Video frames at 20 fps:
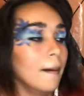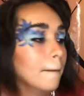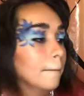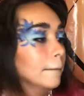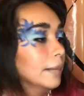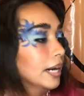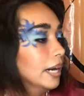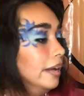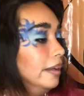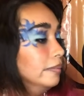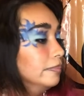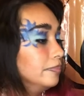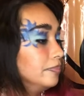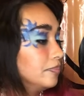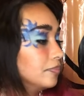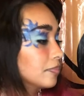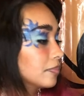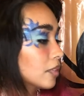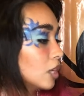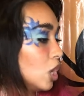But
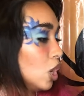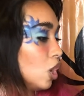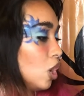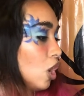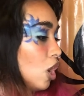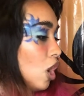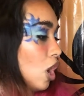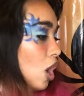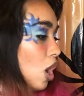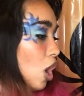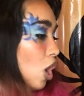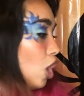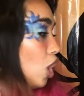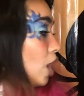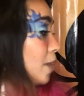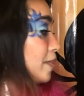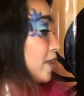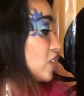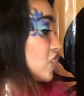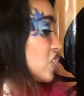
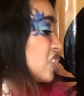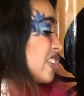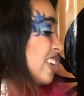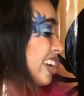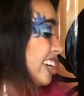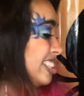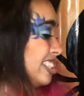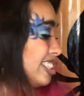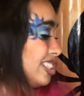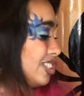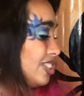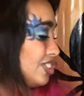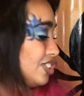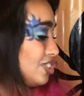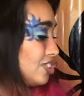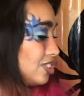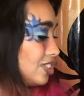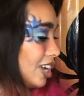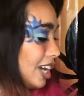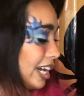I'm excited to
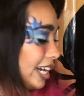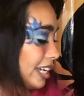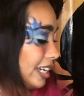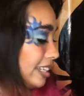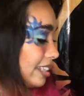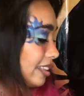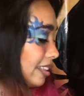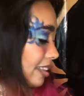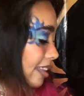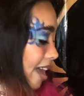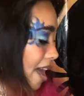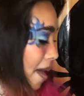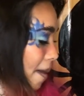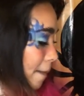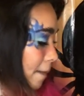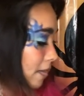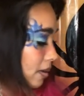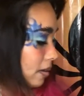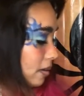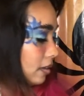try
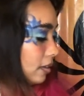them.